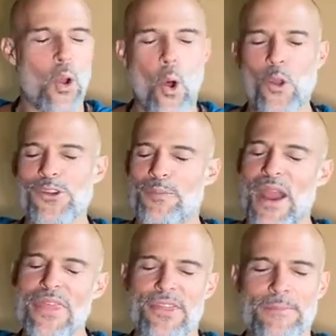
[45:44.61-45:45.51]
Hold your
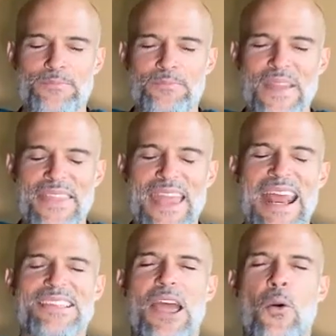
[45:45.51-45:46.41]
breath. And then
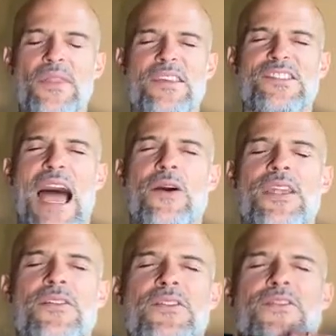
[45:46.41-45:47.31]
exhale with the
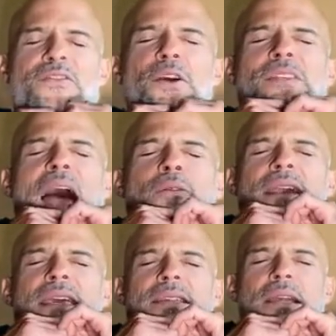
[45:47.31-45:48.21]
sound and feel that
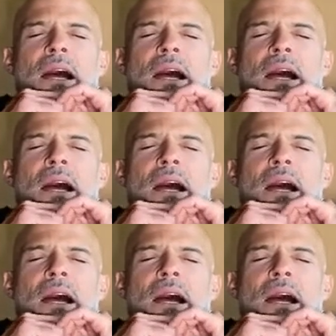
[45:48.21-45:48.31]
release.